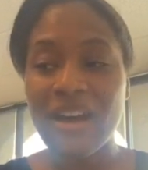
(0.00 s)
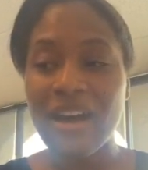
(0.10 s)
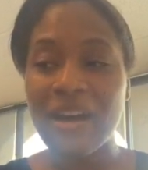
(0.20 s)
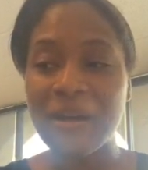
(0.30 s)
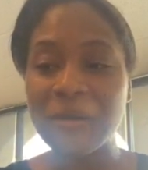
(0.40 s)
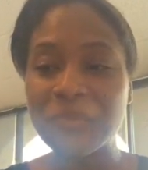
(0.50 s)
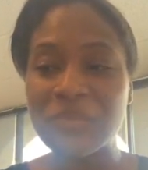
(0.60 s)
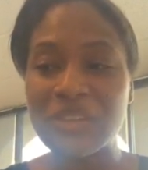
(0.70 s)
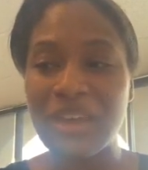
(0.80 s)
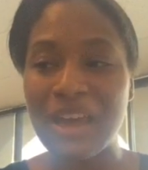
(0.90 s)
Um,
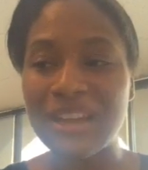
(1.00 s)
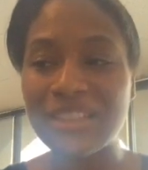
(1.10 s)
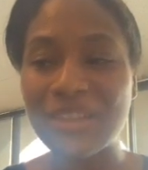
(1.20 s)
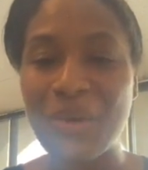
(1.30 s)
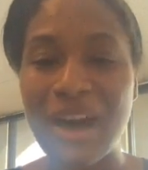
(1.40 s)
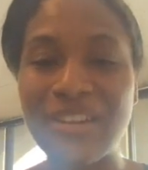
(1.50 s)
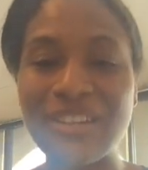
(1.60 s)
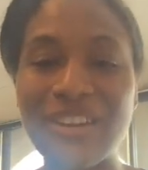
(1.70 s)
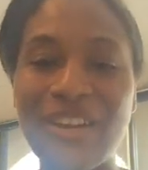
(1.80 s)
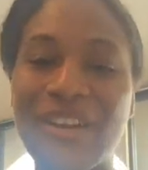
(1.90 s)
so yeah, I show honor
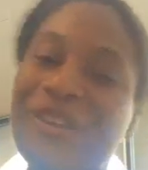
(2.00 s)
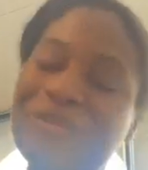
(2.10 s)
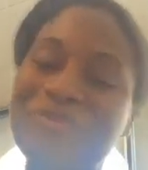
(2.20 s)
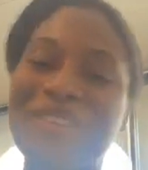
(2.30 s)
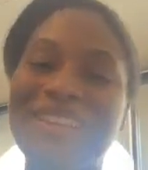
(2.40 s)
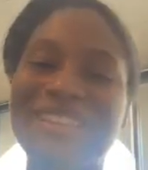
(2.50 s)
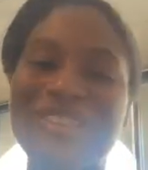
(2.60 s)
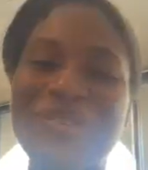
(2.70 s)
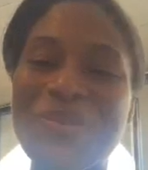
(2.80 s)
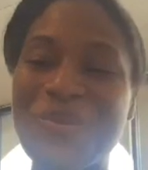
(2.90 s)
to her in
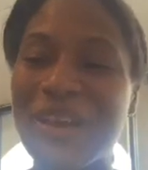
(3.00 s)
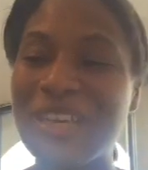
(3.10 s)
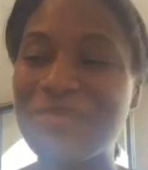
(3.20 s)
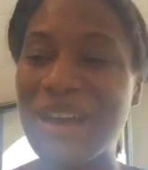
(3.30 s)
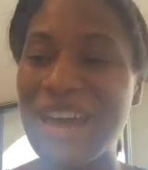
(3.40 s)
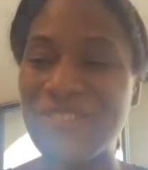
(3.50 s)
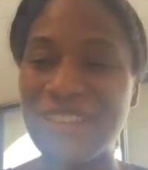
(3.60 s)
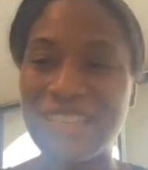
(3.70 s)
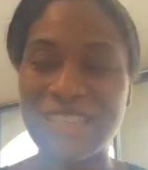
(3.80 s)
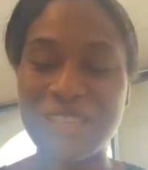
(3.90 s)
these cool ways by having
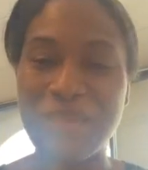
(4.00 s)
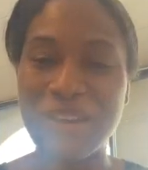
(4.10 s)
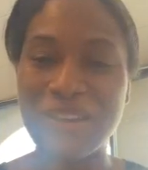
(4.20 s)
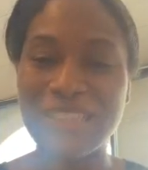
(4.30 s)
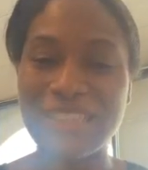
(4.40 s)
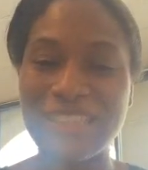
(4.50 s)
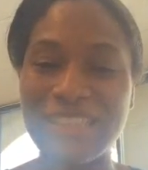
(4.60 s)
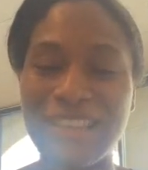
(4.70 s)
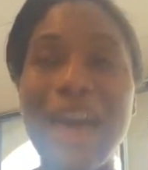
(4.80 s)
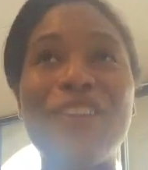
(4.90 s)
these experiences,
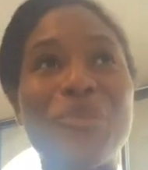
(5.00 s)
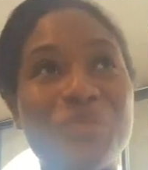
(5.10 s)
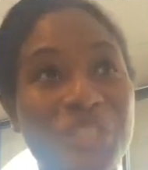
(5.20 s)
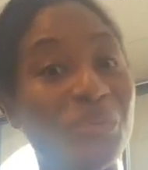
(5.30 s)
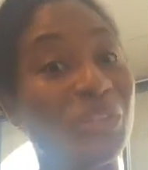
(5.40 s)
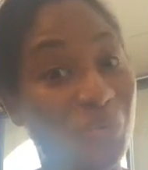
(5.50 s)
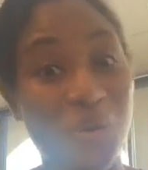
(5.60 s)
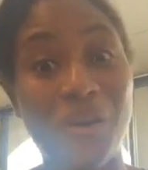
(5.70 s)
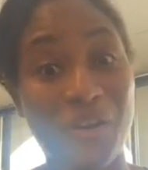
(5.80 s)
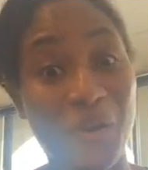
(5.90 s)
and a lot of them she would
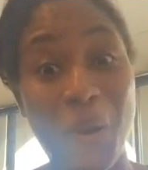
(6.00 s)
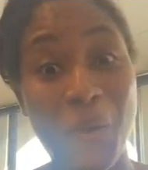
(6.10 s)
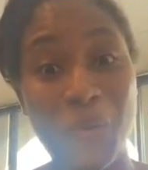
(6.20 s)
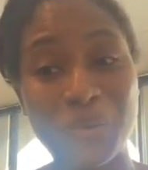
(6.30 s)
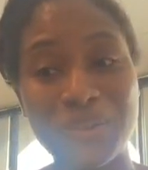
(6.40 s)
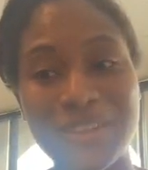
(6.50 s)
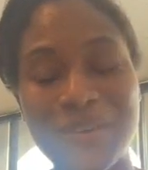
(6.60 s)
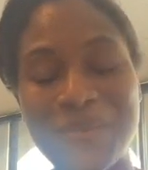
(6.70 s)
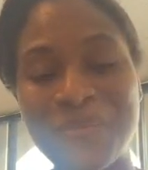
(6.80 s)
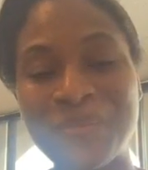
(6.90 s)
do on her own.
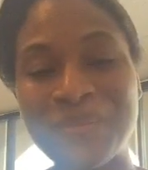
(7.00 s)
So